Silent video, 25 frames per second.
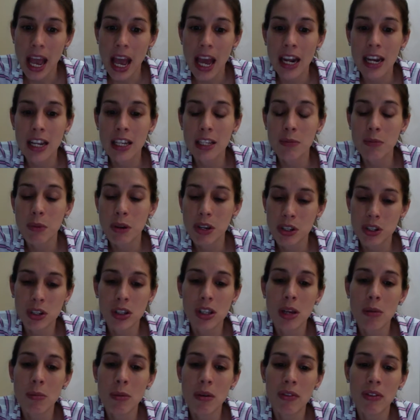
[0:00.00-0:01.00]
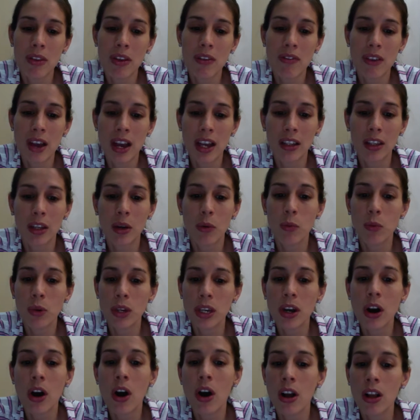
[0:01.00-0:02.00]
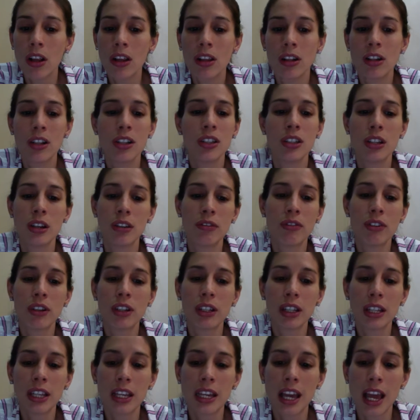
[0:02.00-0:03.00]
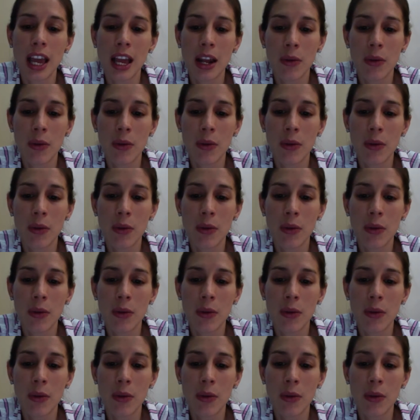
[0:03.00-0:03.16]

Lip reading: and especially about the fact that we all learn differently